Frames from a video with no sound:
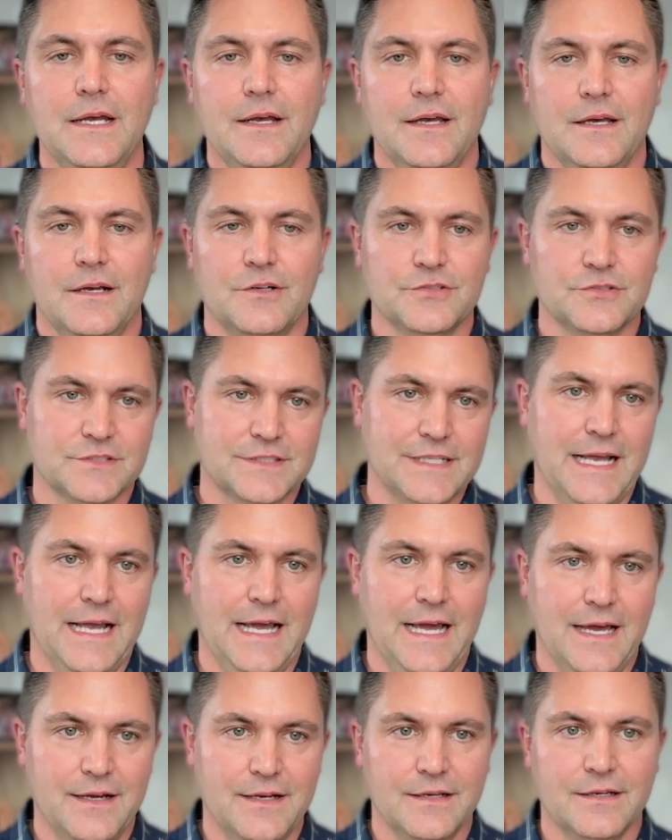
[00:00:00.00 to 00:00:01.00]
It also is going to
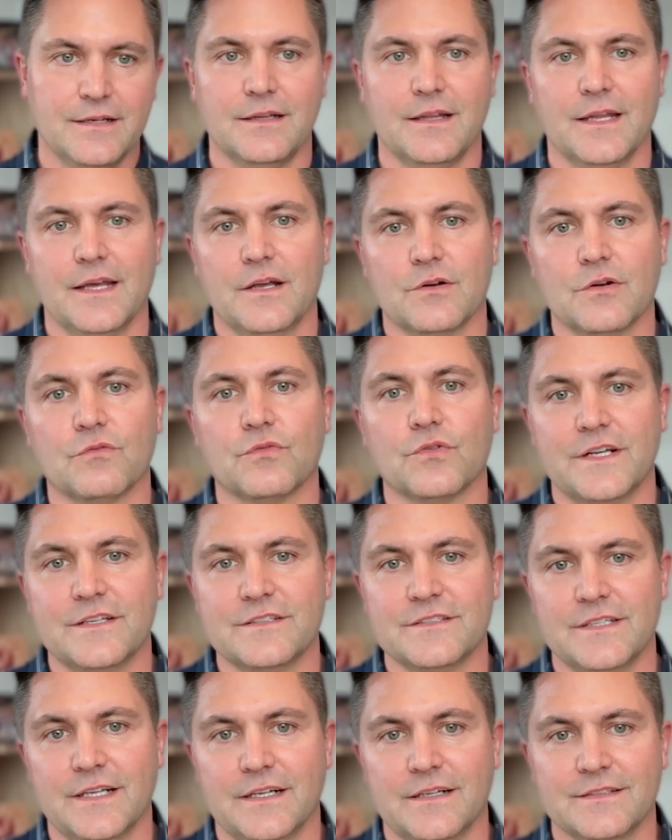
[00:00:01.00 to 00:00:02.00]
add in a layer of
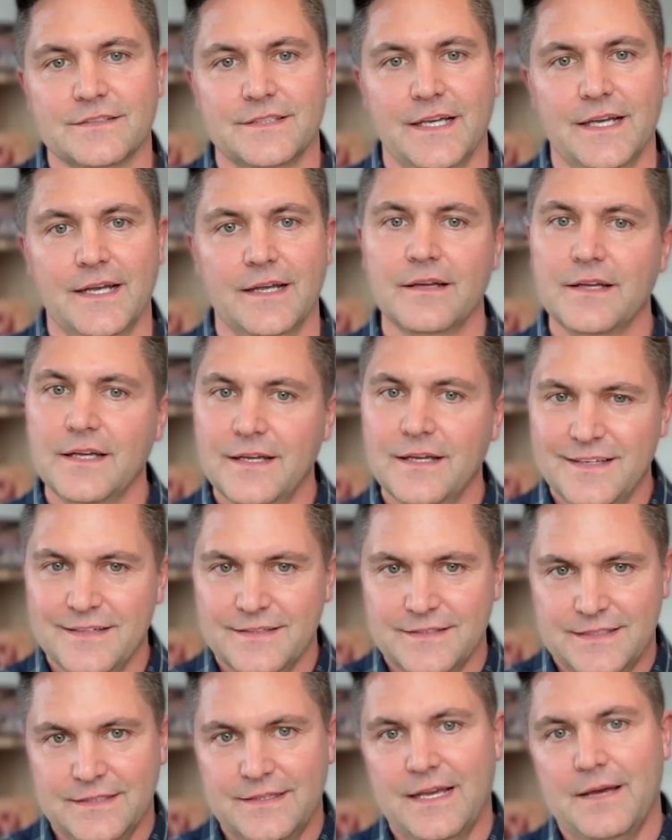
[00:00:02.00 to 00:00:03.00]
reasoning to say,
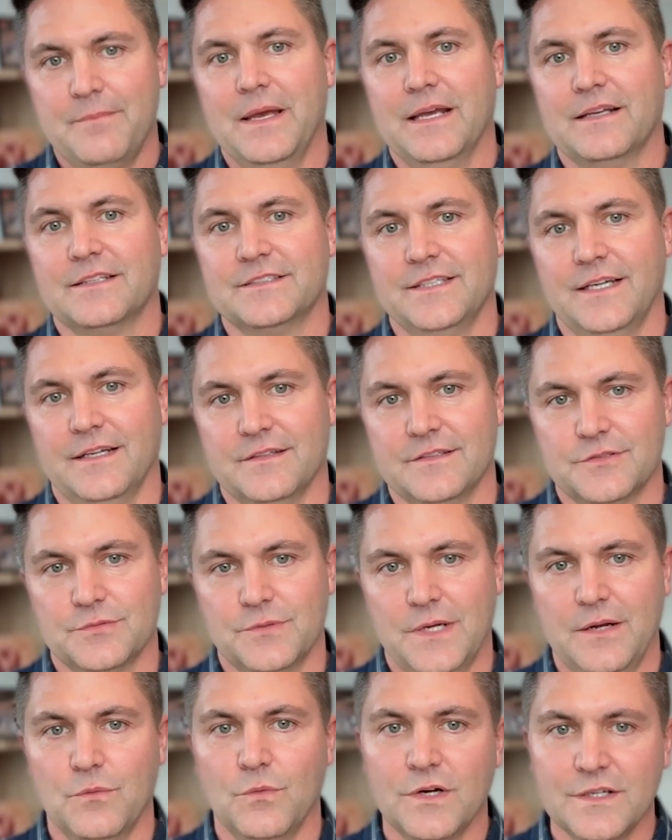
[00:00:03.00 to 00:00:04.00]
did that make sense,
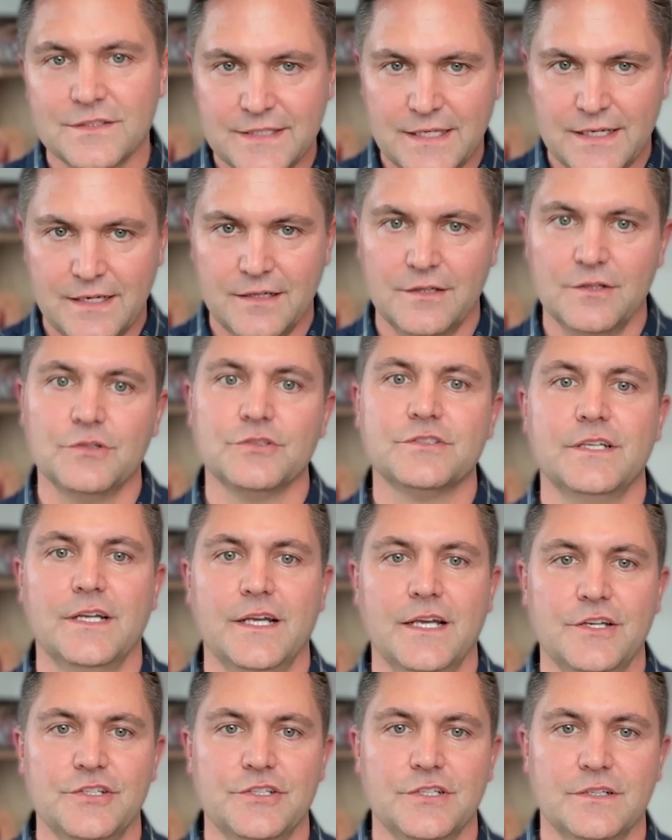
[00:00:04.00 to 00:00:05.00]
right? Was that an
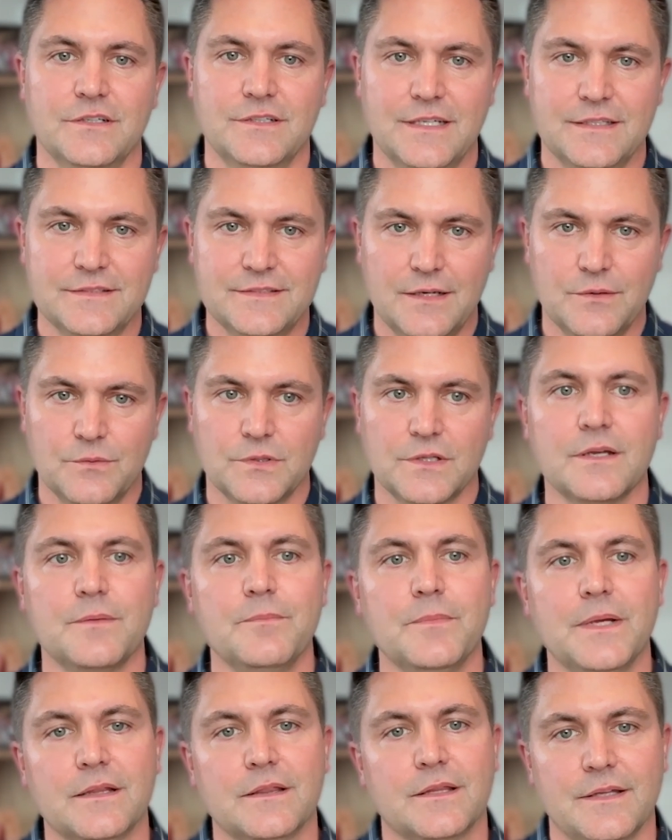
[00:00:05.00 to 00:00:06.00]
hallucination? Does that really
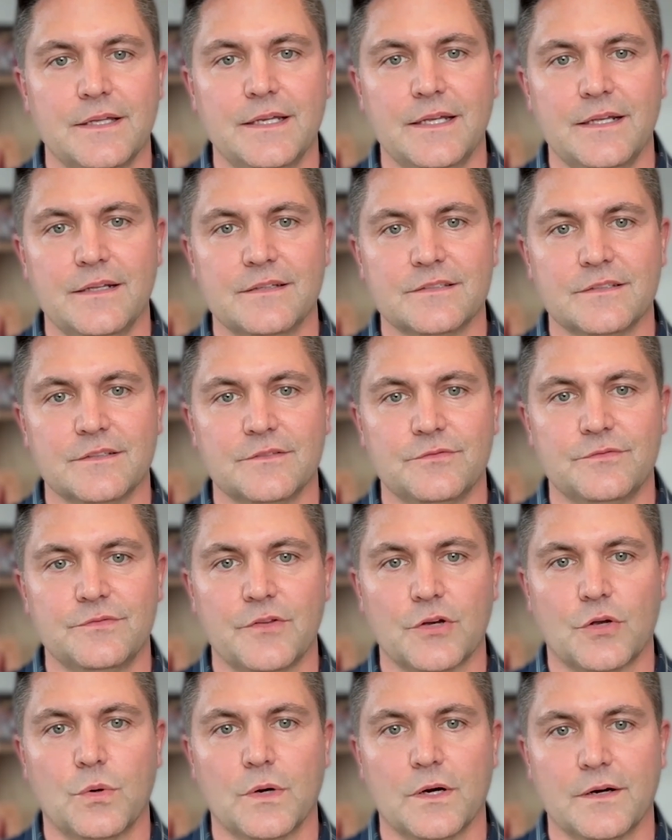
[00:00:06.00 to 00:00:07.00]
meet the needs of
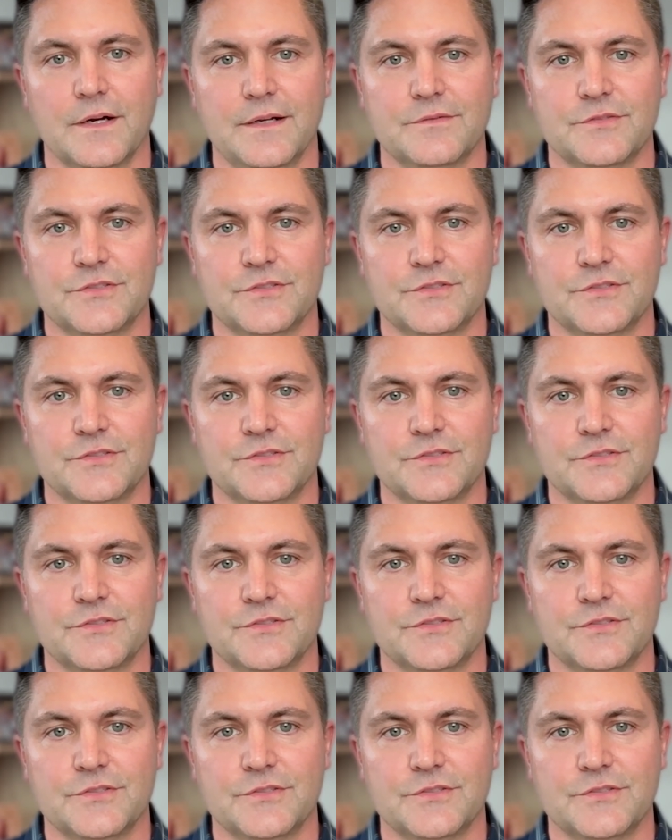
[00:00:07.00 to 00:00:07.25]
the query?